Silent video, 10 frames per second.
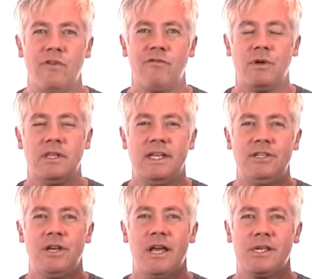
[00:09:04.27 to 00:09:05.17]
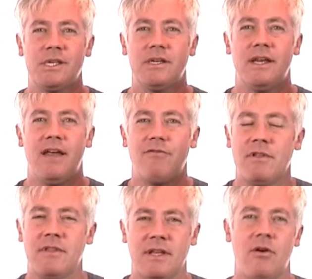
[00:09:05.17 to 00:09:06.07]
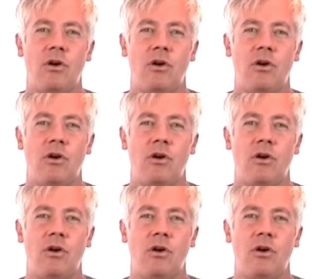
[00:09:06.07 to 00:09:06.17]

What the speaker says: we've really just everything,